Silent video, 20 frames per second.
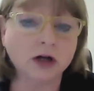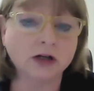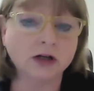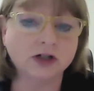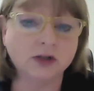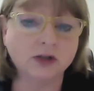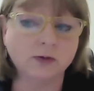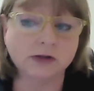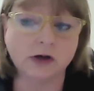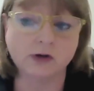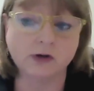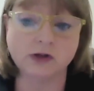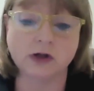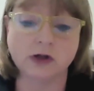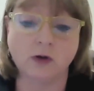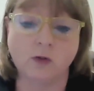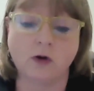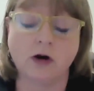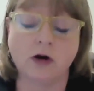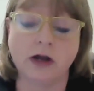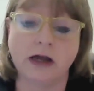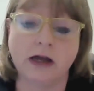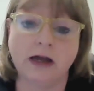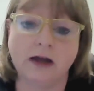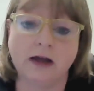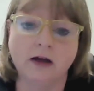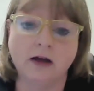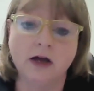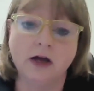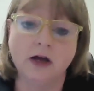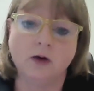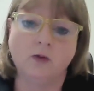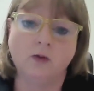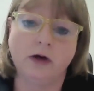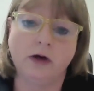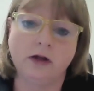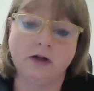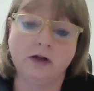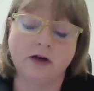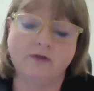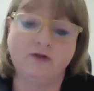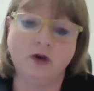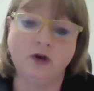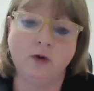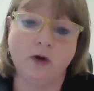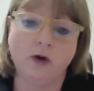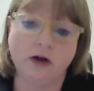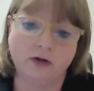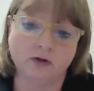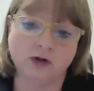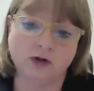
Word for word: She was also working with a few other